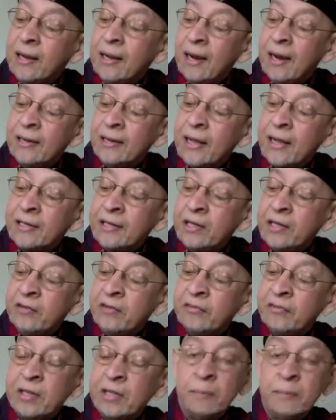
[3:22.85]
and that
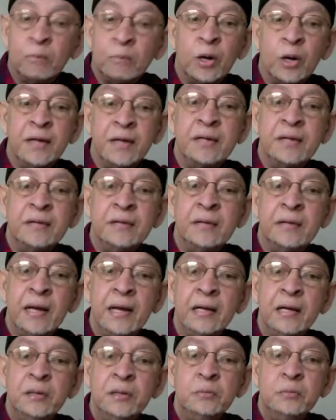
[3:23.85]
is the point
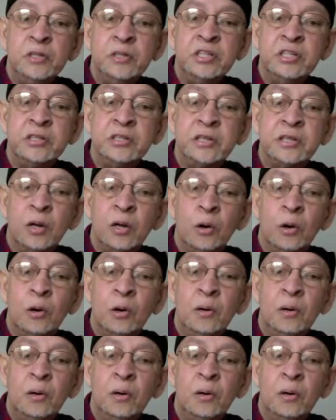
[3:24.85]
there, which is the law.